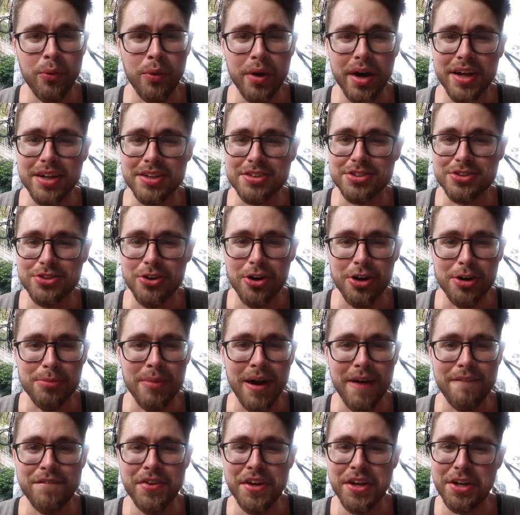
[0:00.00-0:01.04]
way to start
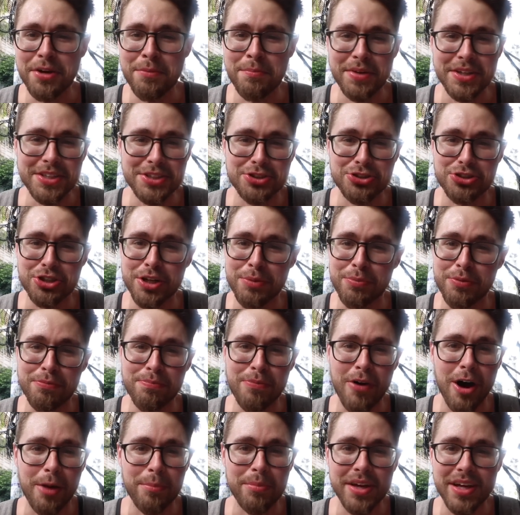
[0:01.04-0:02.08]
my Vietnamese trip with
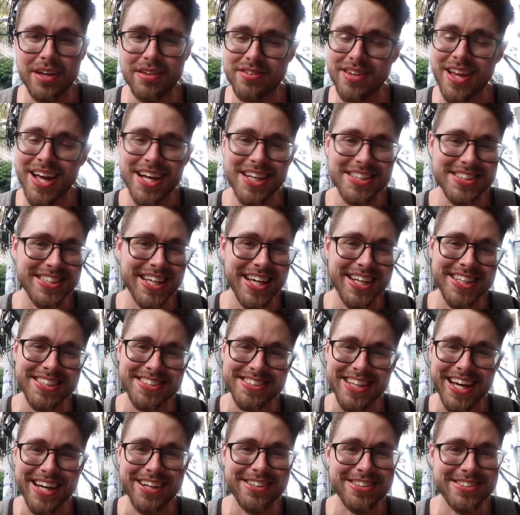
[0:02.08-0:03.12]
banh mi's, setting the
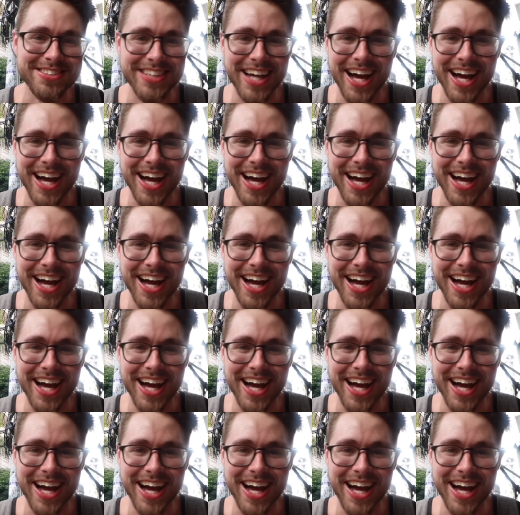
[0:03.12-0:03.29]
standards